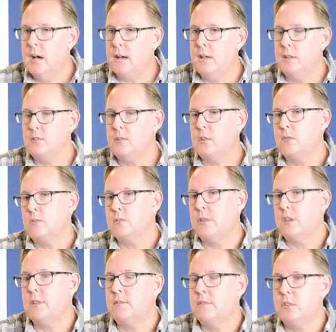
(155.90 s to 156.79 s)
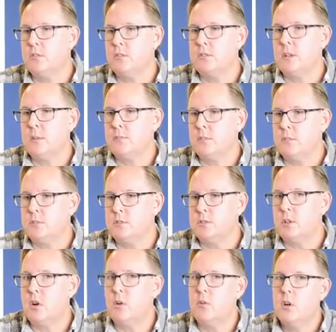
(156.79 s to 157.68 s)
in terms of your symptoms.
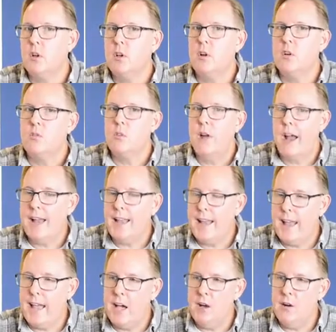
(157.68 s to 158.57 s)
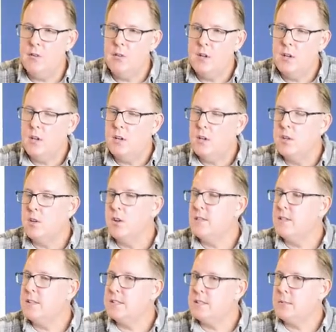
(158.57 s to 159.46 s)
So right now, you're
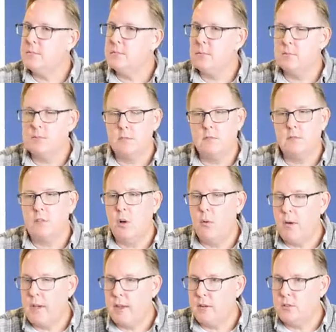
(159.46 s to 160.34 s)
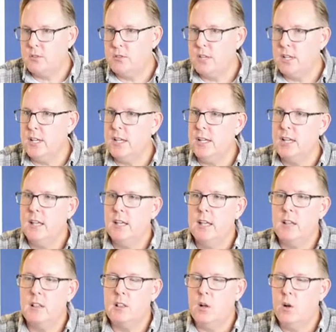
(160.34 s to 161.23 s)
having symptoms of low energy,
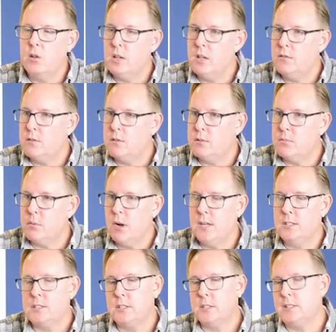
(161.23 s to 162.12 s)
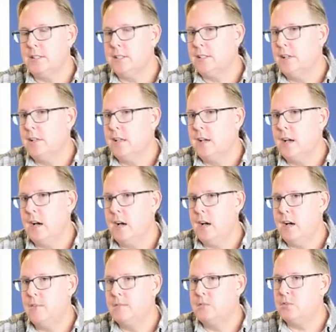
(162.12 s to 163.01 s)
low level depression,
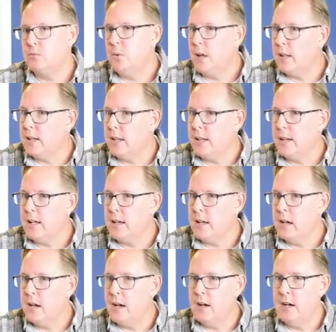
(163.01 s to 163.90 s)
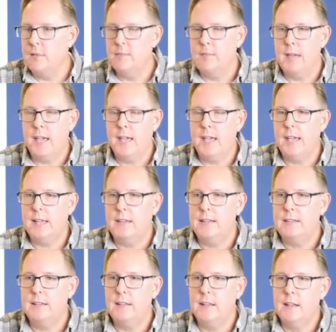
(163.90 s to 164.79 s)
swelling,
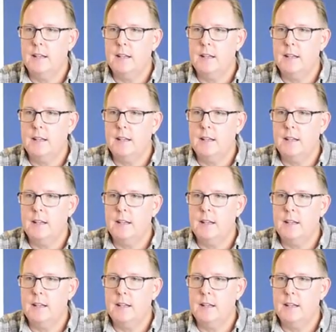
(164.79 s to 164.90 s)
and